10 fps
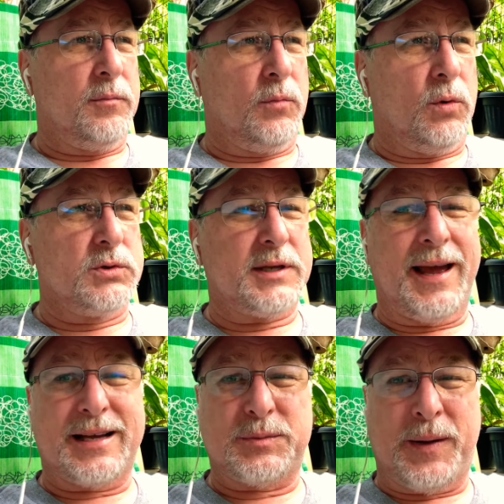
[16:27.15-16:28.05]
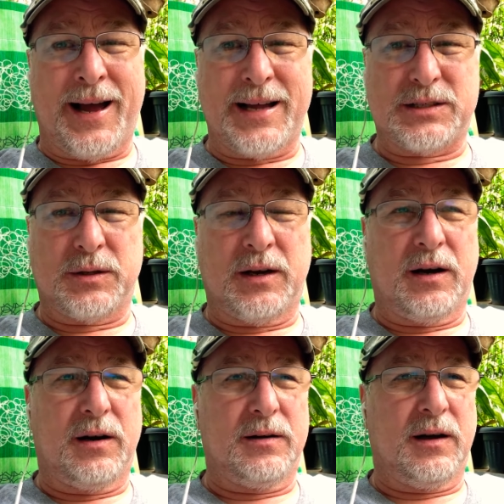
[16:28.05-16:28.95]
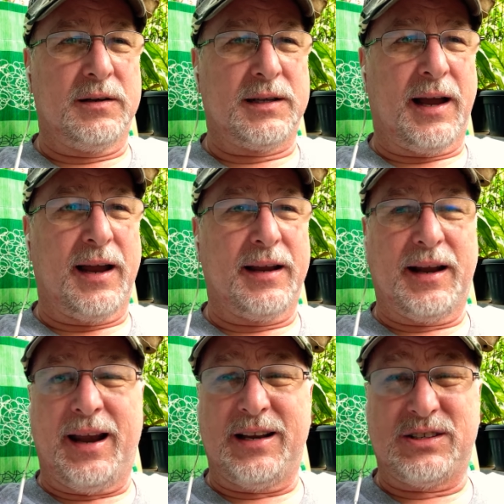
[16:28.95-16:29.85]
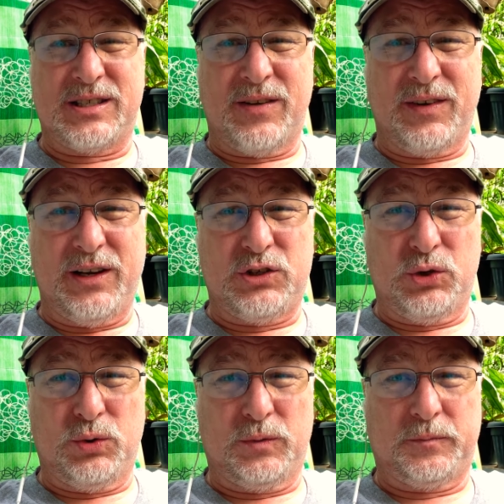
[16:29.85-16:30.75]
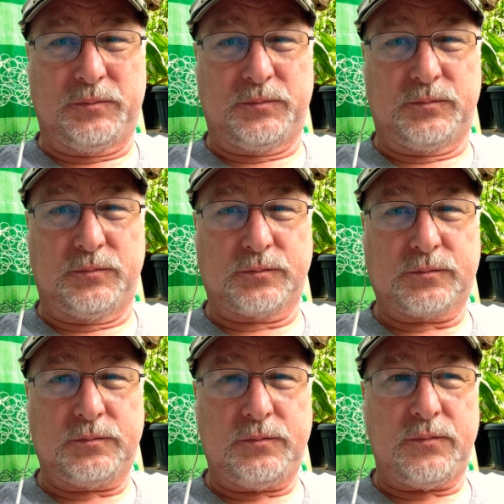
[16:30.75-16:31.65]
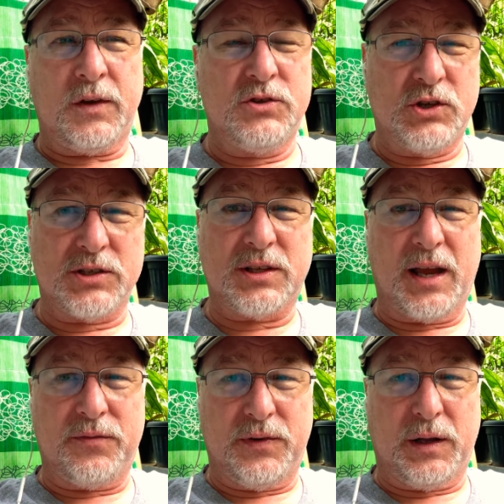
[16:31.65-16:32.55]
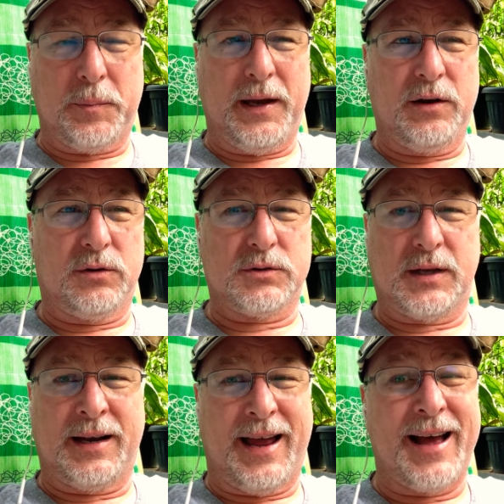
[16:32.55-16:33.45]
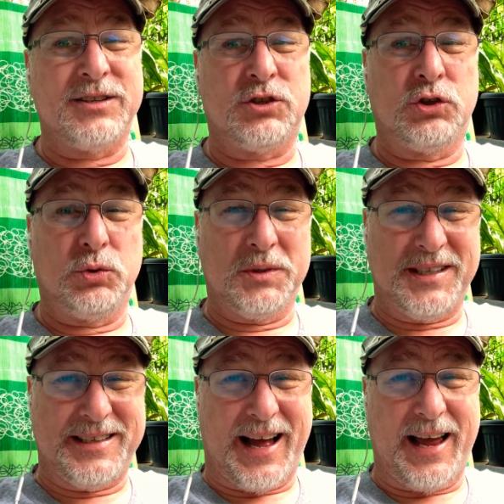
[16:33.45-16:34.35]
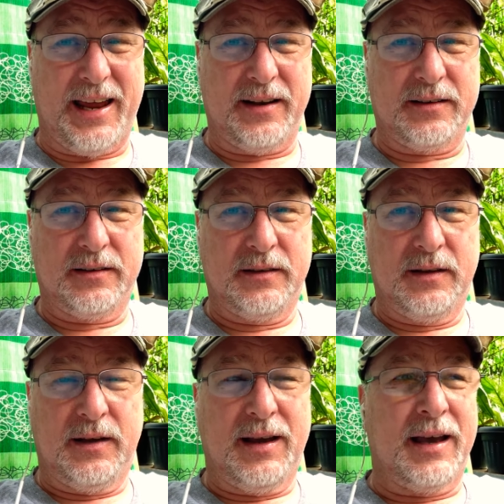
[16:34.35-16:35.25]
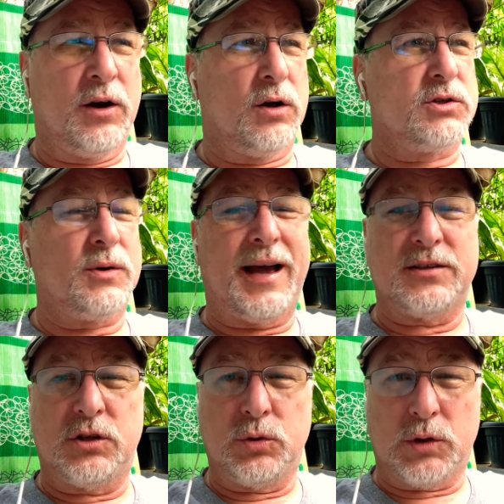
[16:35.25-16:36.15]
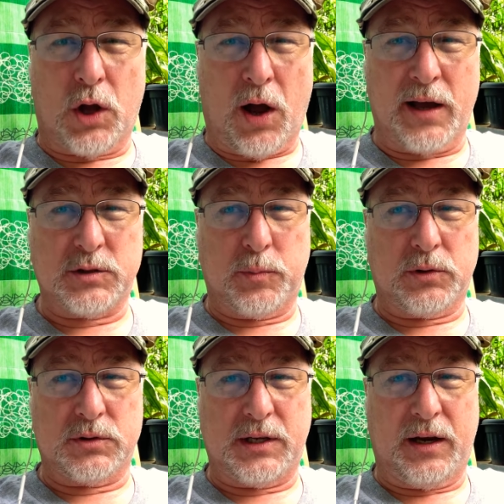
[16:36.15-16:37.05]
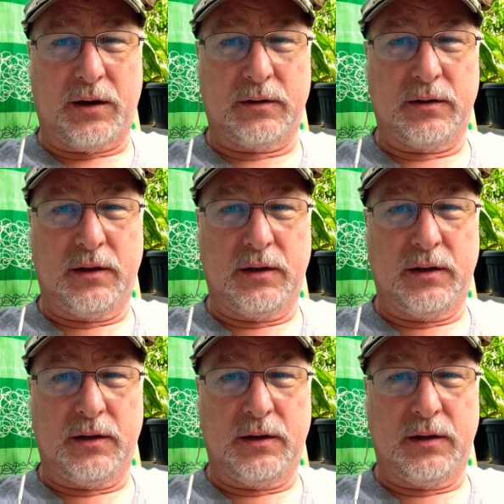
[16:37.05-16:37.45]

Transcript: most expats are, are dying at age 72, just like Filipinos. And it has to do with the diet, and it also has to do with the hospitals here